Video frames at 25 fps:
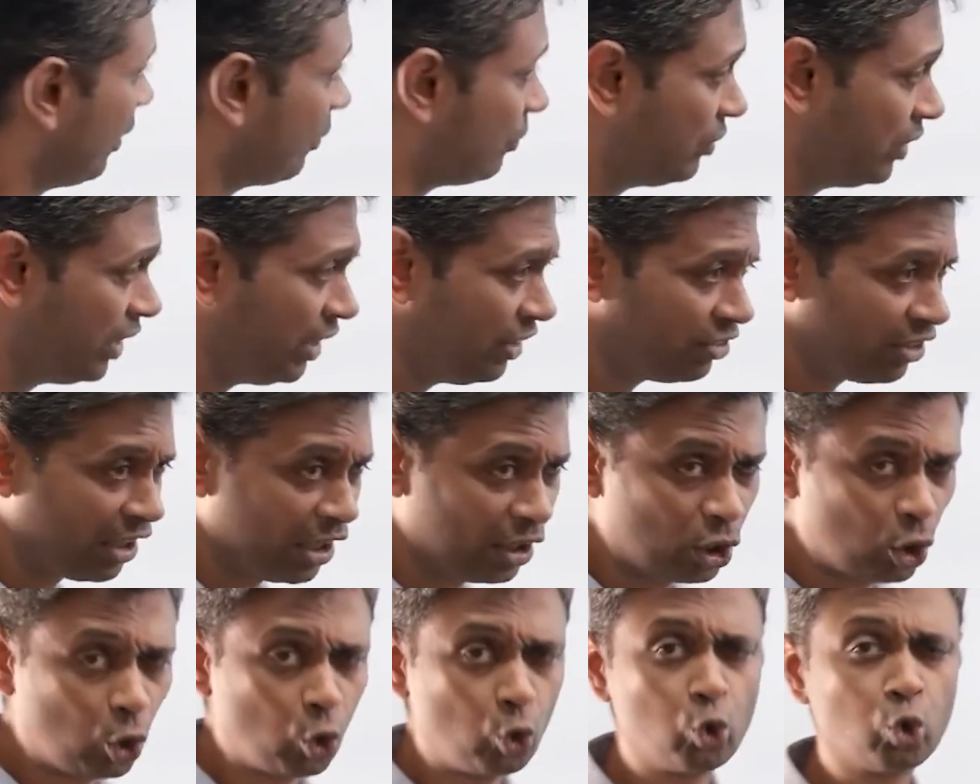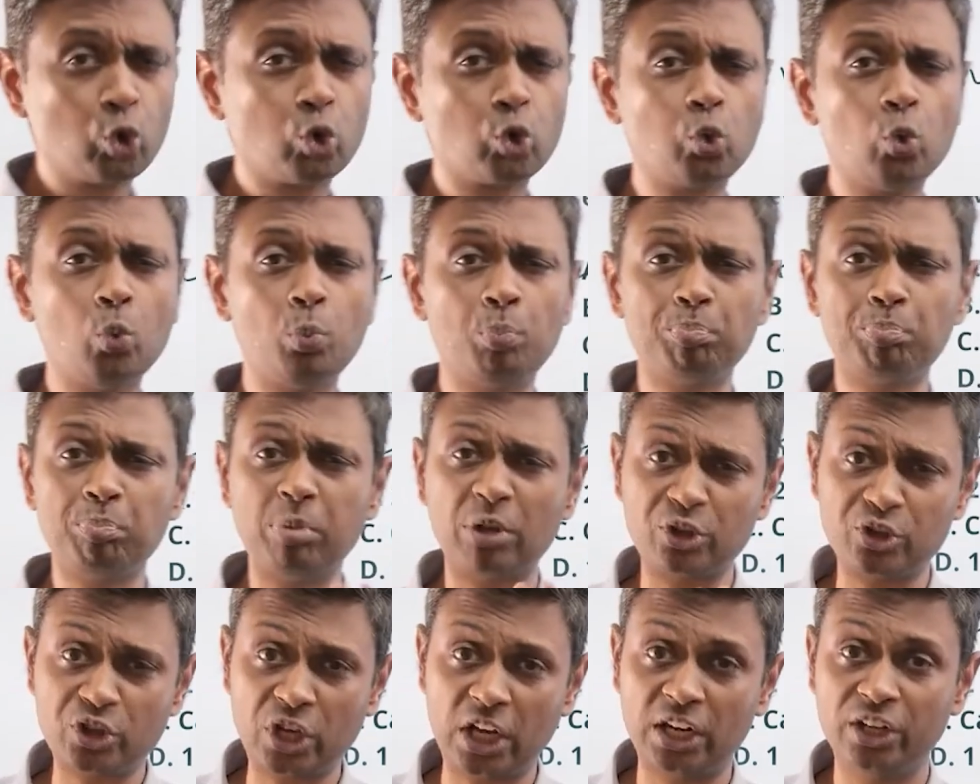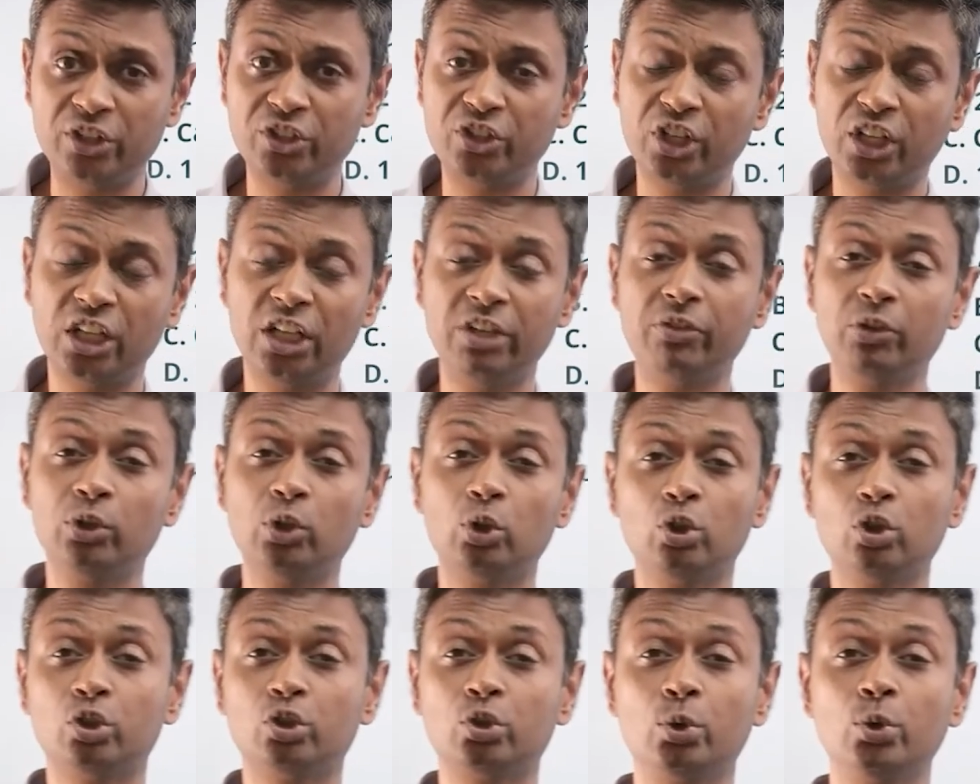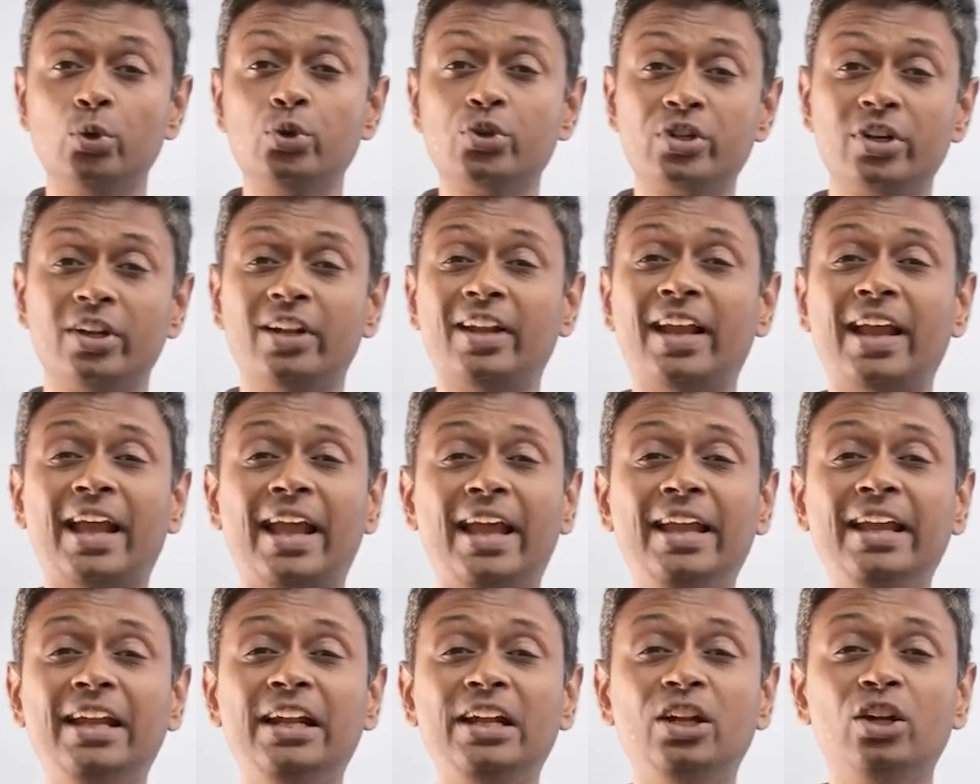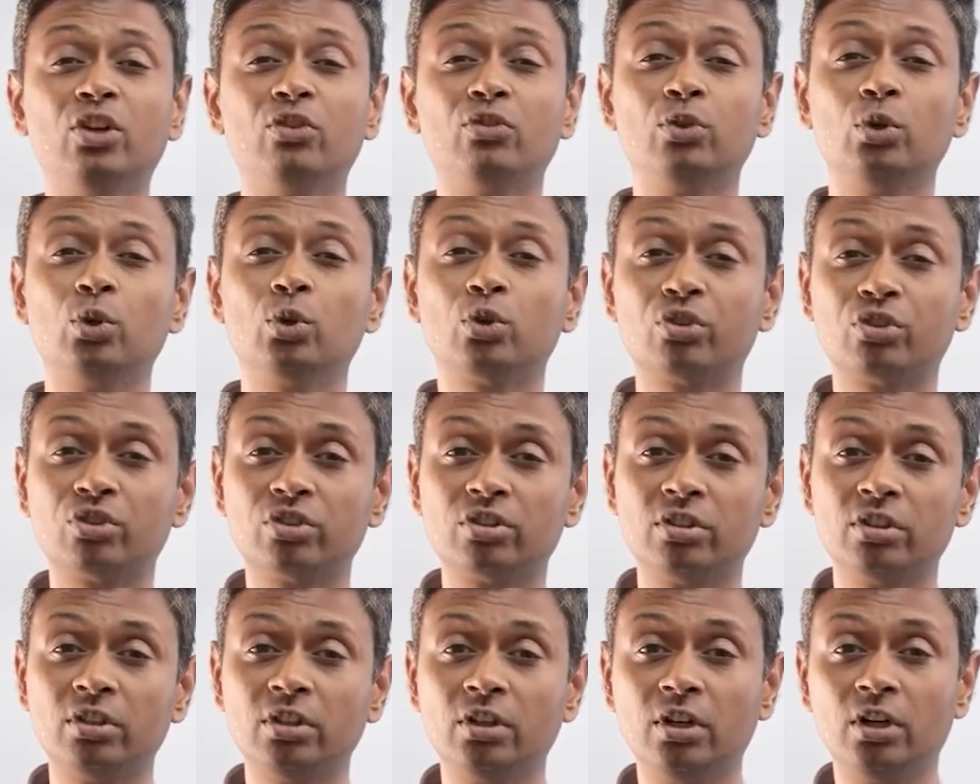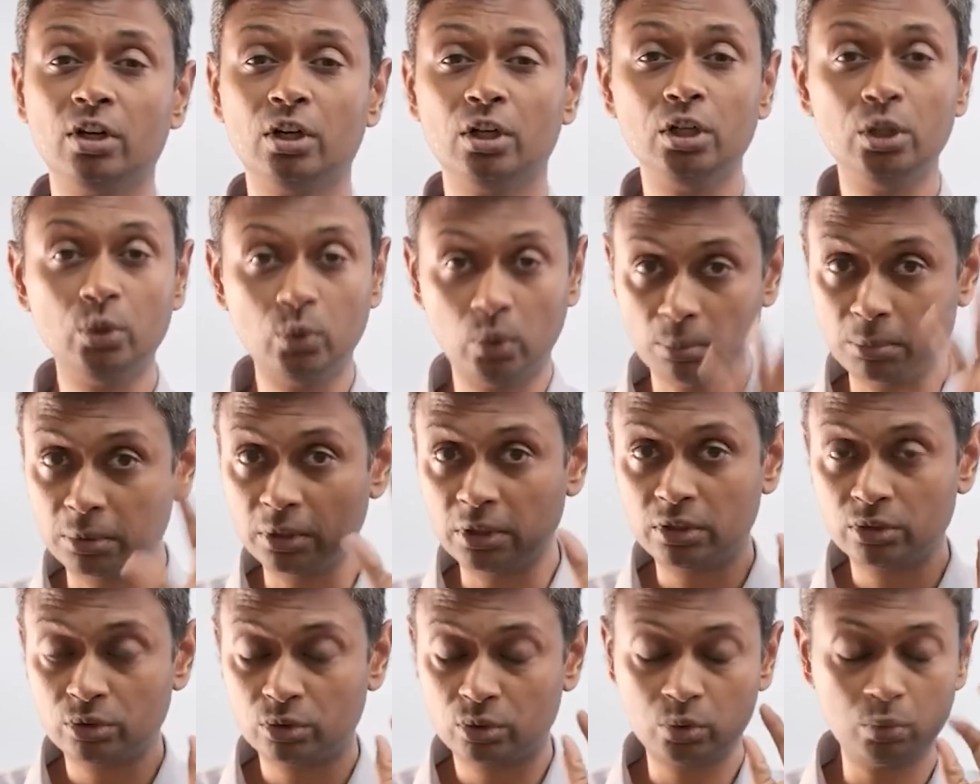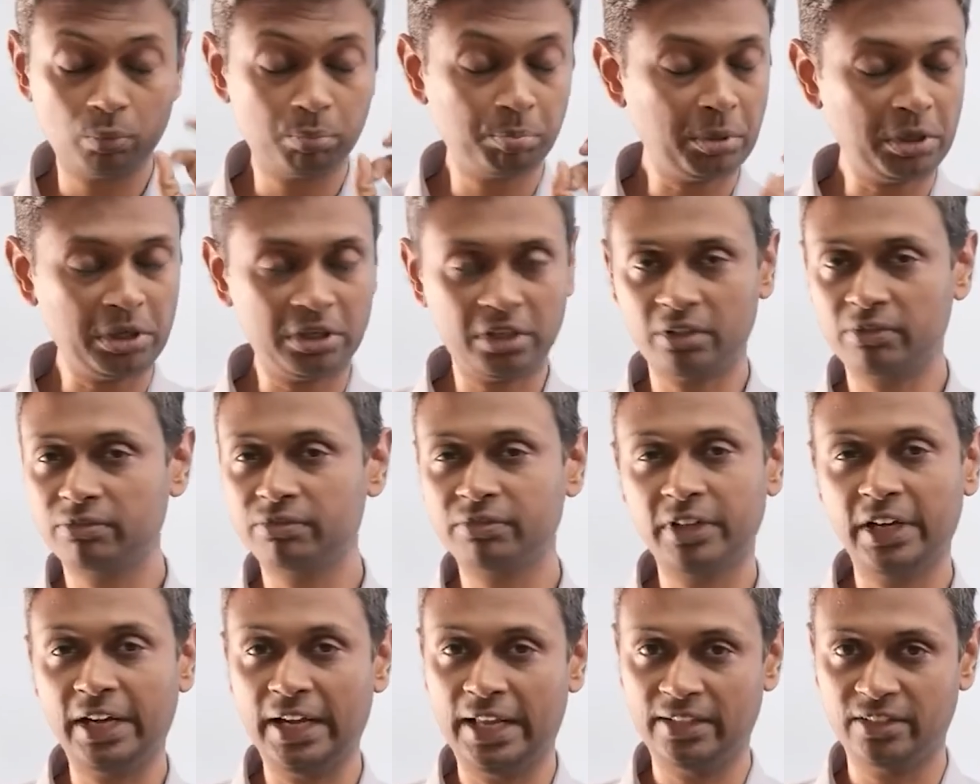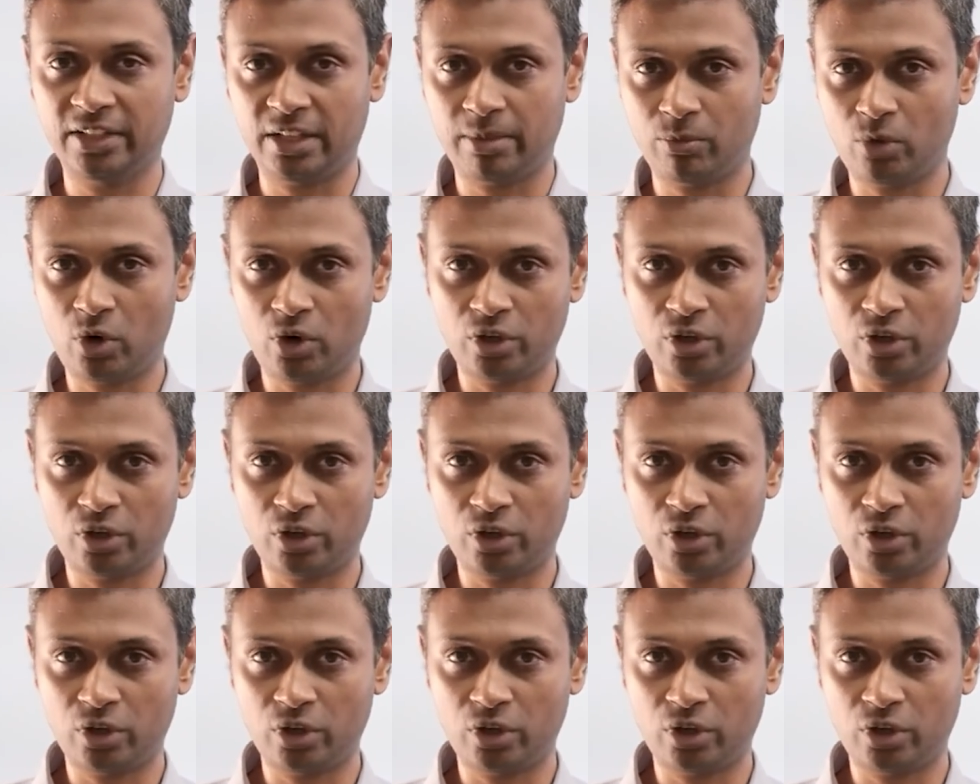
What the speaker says: Lovely set, super challenging, even though the solution kind of looks doable. Super tough in an exam